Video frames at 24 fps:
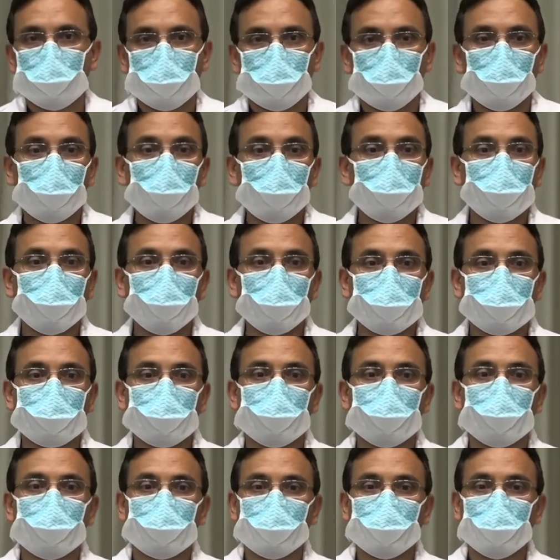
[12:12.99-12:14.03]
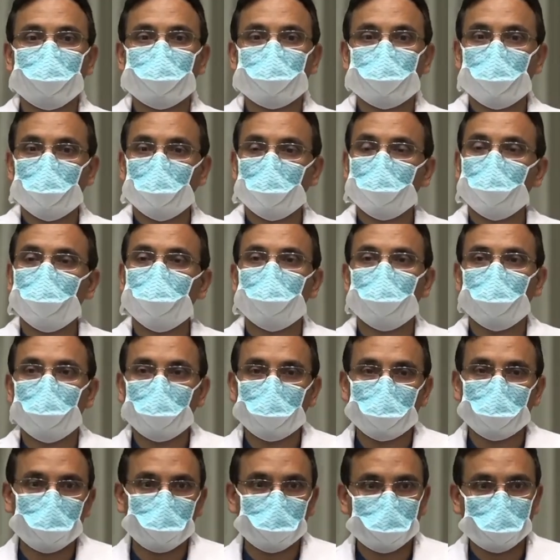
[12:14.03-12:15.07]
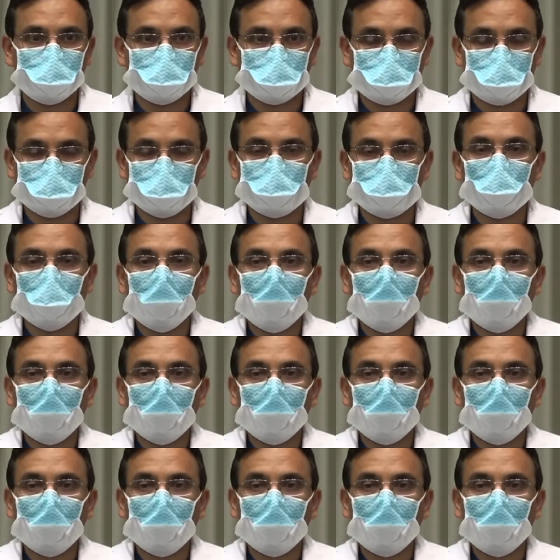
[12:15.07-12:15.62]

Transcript: We need to make sure there's enough blood going to the tissue.